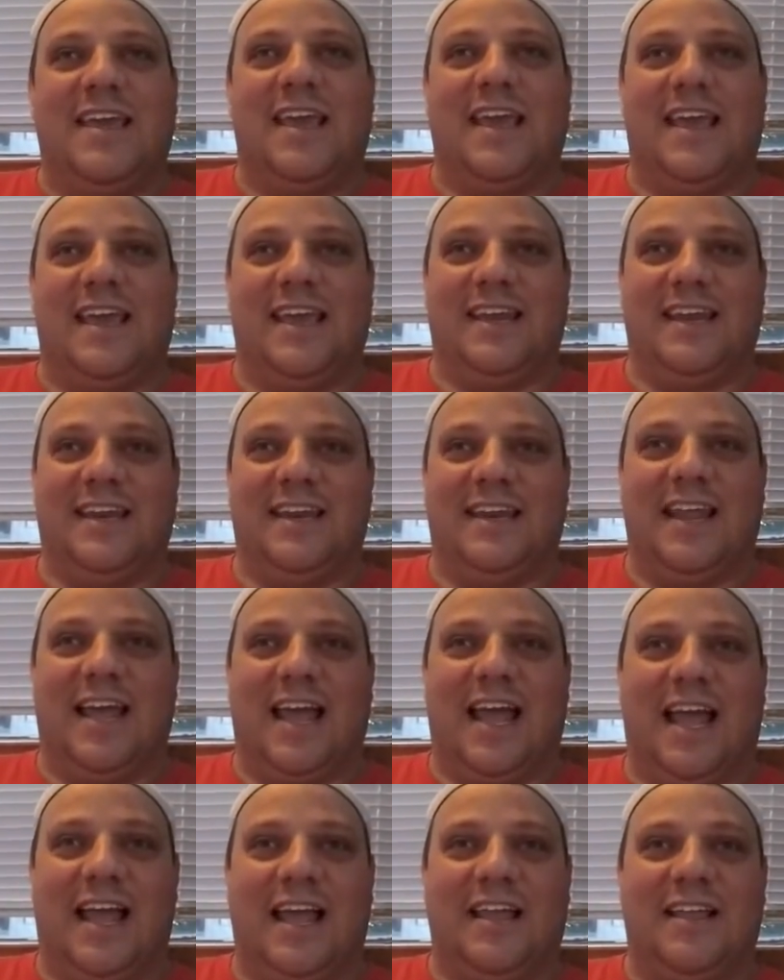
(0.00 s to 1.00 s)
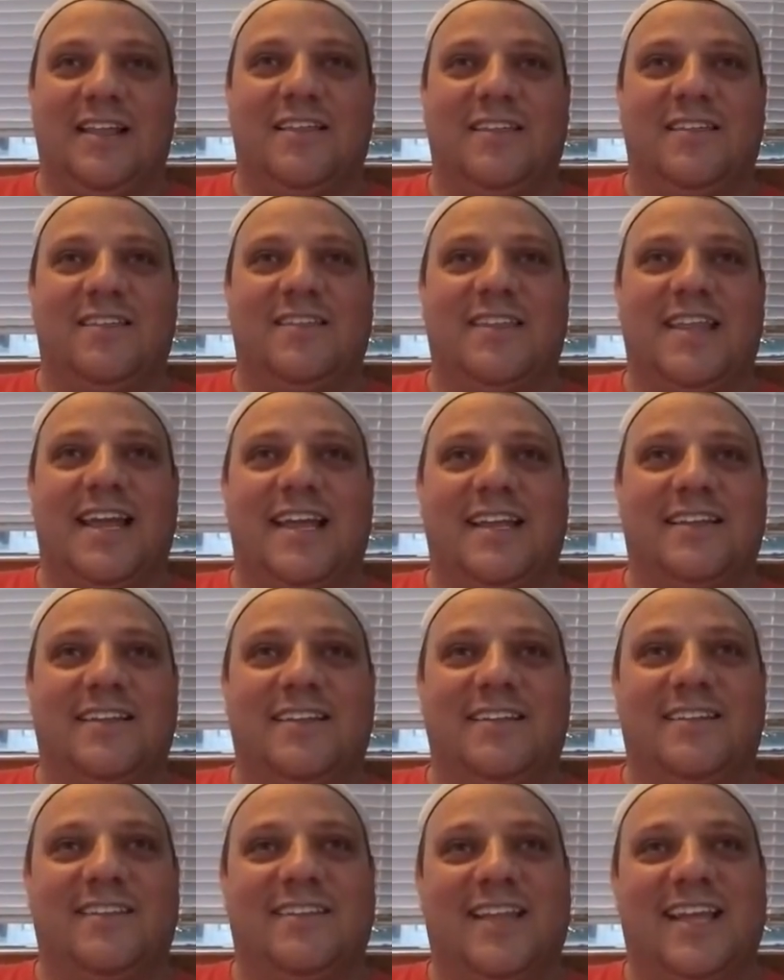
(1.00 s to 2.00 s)
And
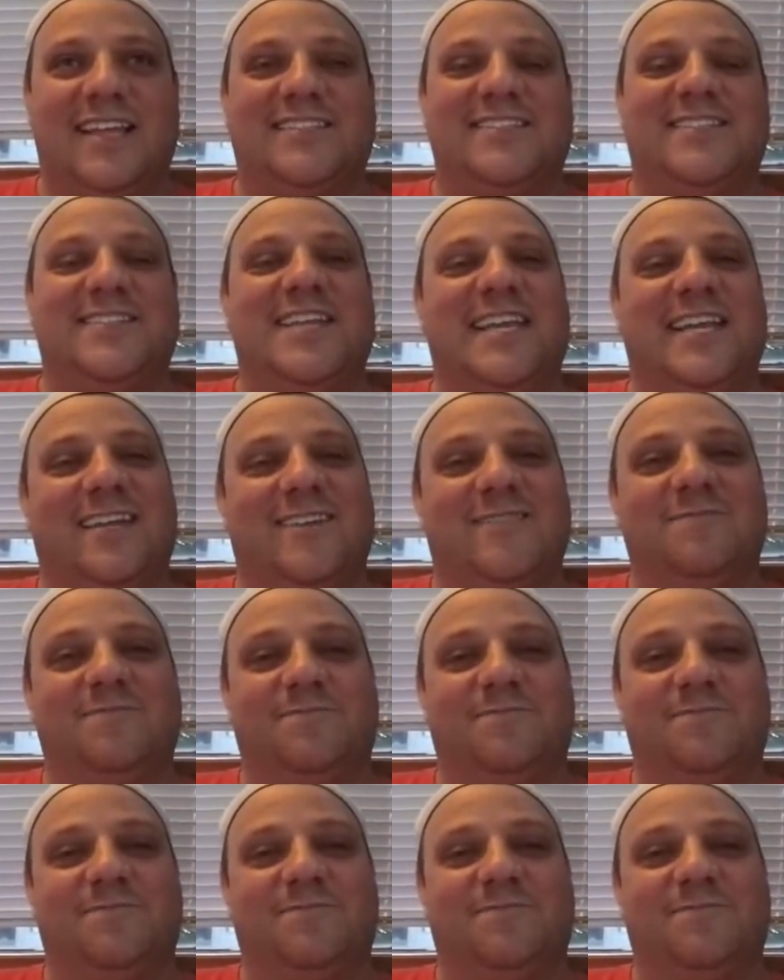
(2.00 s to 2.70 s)
that's neat.